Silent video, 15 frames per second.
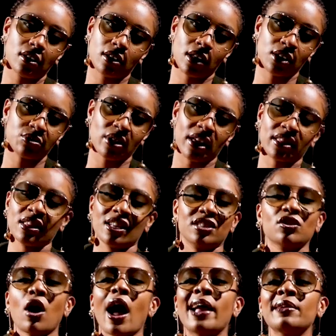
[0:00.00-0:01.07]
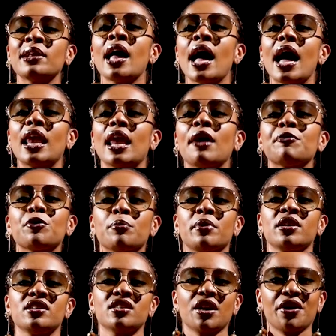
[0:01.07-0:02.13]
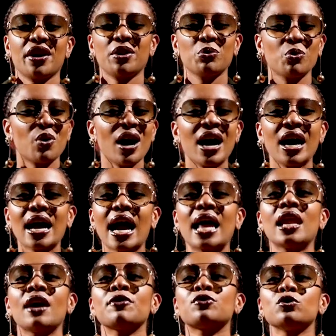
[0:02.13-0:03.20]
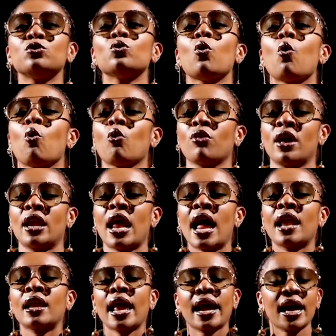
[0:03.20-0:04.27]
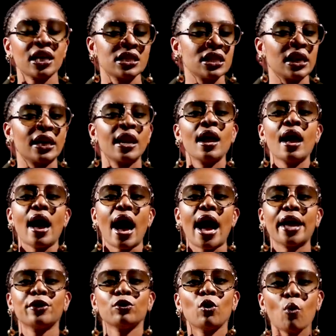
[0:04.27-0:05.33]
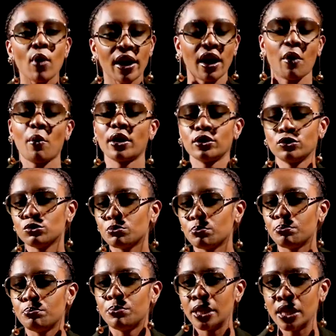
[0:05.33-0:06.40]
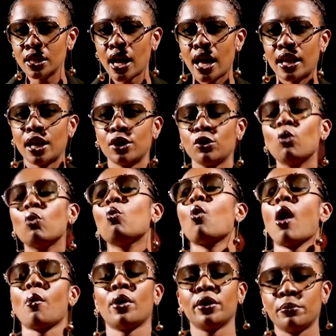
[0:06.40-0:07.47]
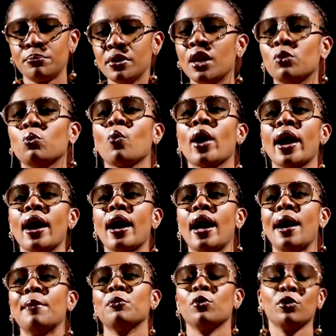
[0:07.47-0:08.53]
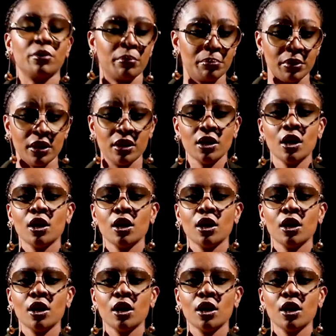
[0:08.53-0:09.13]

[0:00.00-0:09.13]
That's what I think. So I love humanitarian work. I love to do all that. And like I said, I know what I want to be and I know who I want to be and where I'm going to be.